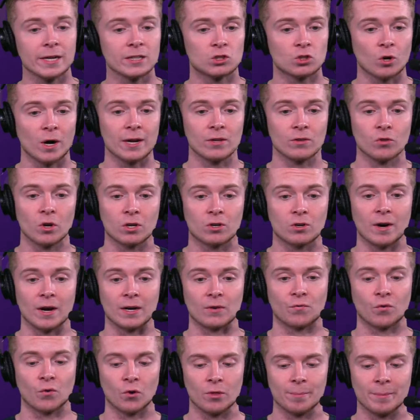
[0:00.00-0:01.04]
a trade look
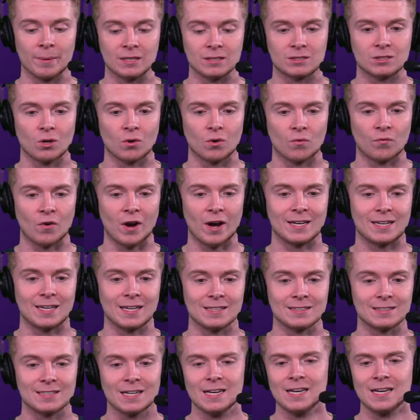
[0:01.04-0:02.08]
like for the Minnesota
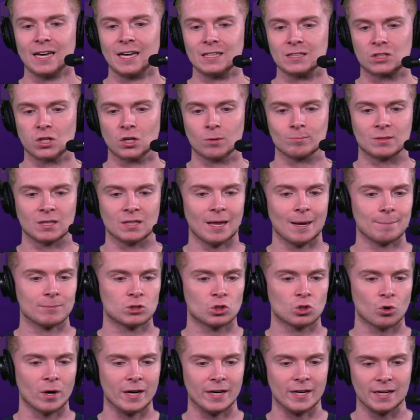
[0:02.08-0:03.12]
Vikings in terms of them
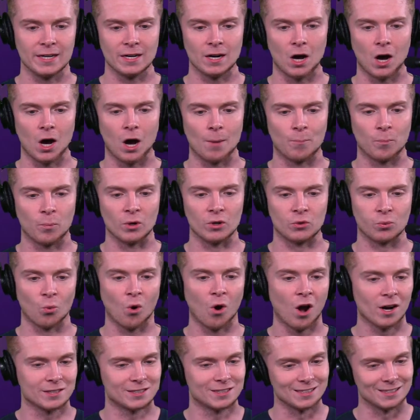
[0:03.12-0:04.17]
trading up with
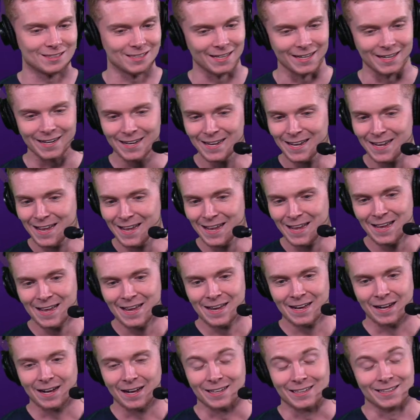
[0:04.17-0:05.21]
Washington?
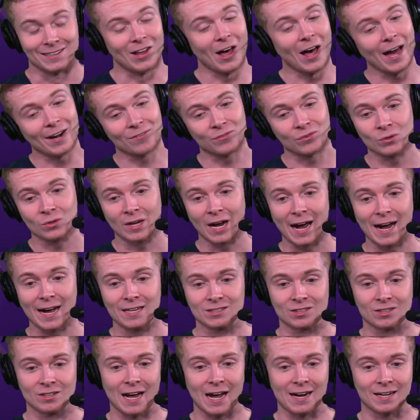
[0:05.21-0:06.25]
A lot of you
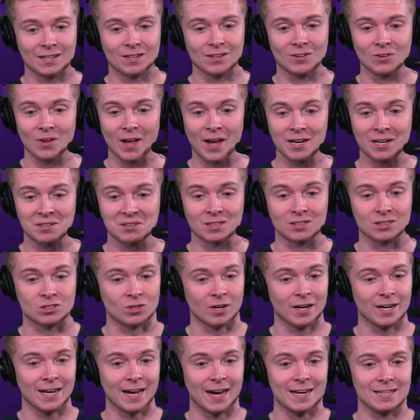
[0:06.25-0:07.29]
guys are not going to like the
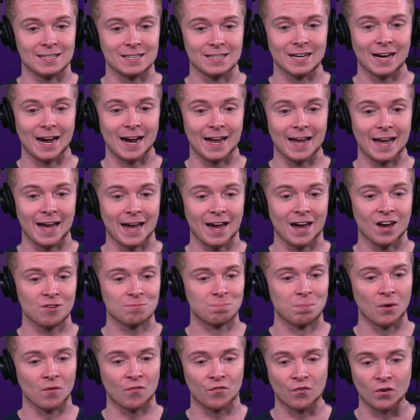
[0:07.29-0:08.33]
trade idea I
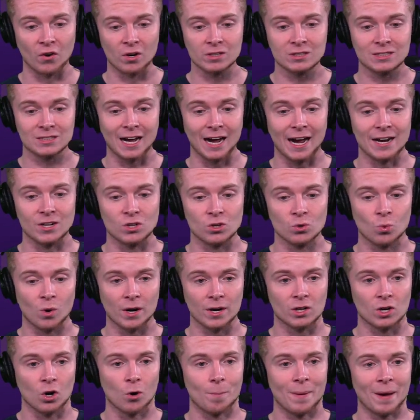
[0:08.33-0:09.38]
have, but first, I do
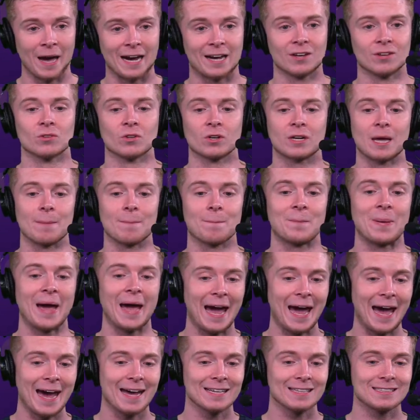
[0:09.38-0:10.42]
want to go back and look at
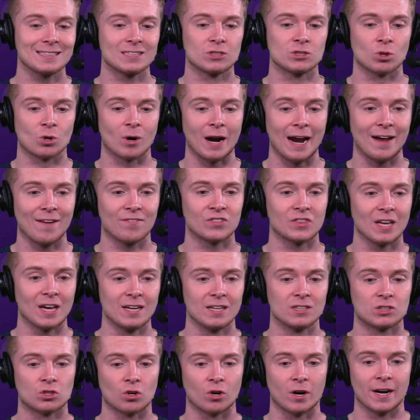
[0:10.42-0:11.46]
past draft
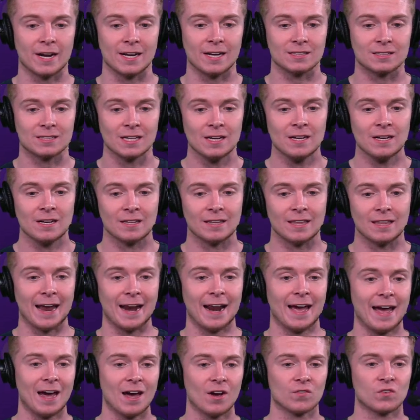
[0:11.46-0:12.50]
day trades
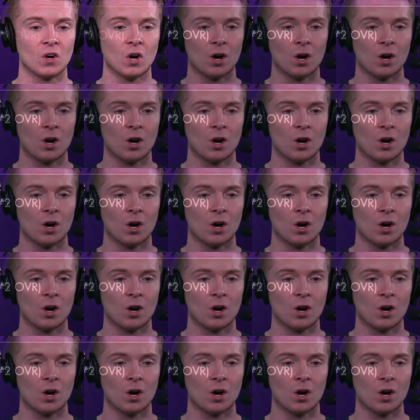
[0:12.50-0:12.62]
that have